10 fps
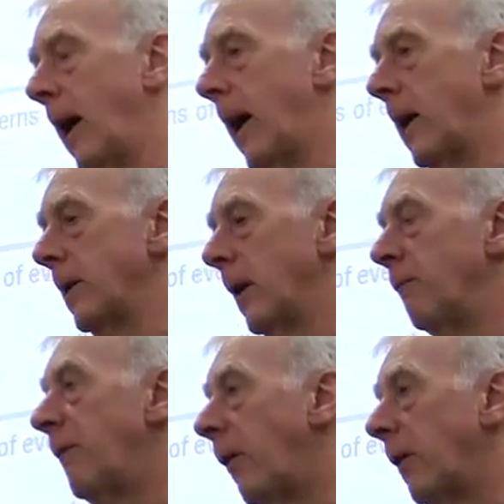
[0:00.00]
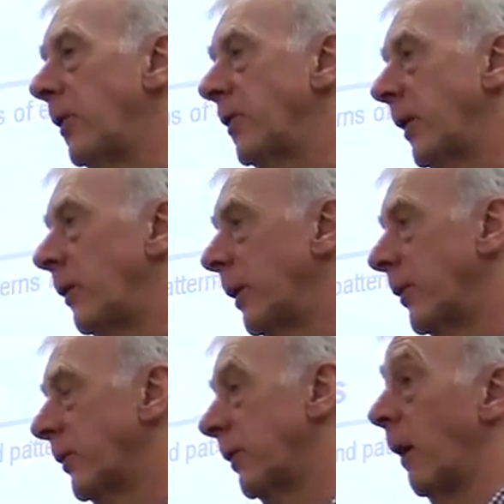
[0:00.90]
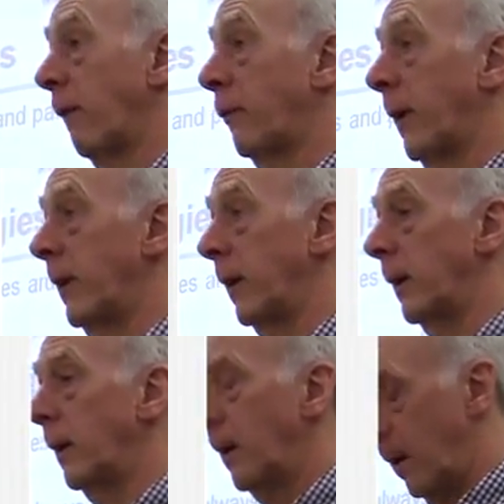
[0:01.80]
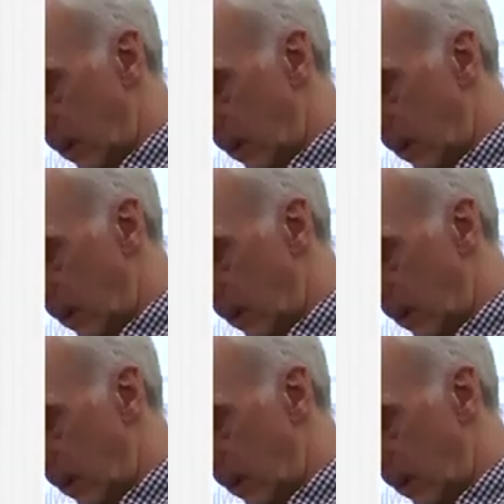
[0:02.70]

had a very serious life-threatening